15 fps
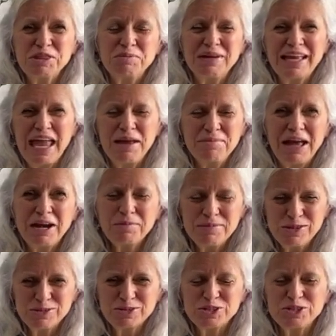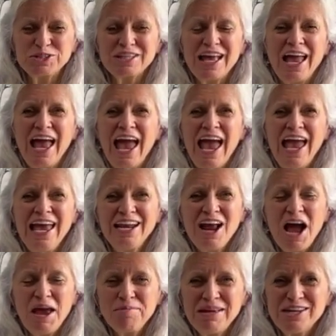K Manor Musers, and
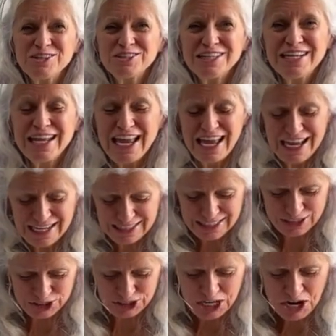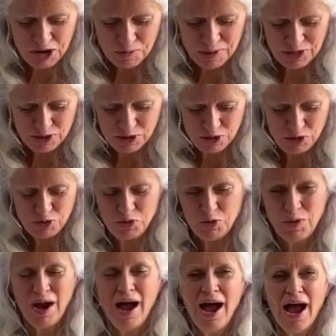I'm here today to share with
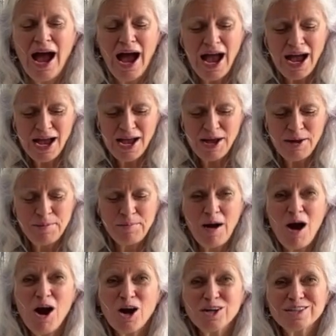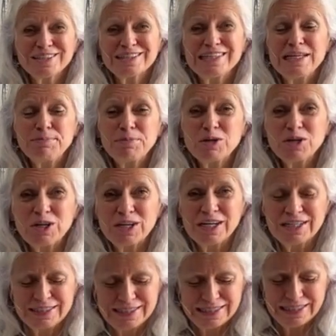you our sleeper
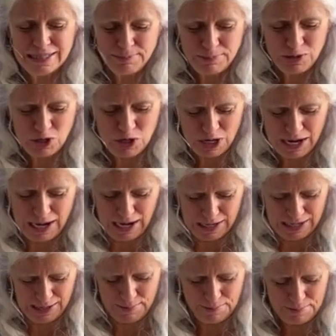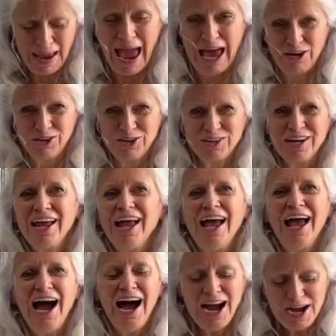slipper pattern.
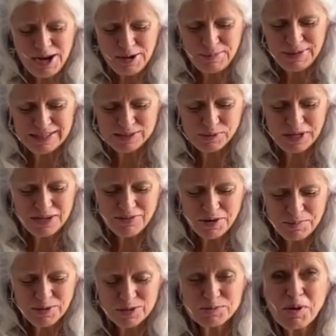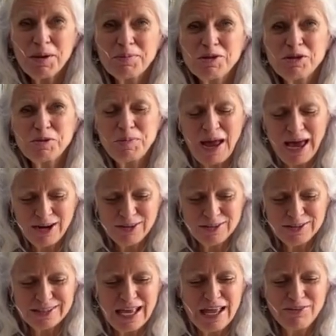It's one of our most popular
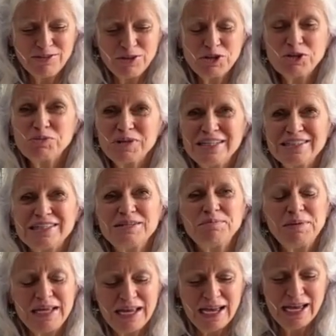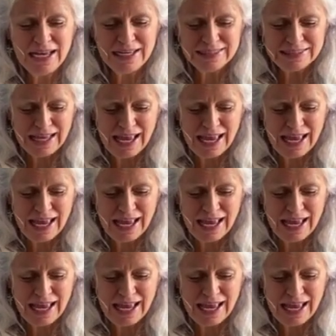patterns, and for good reason, because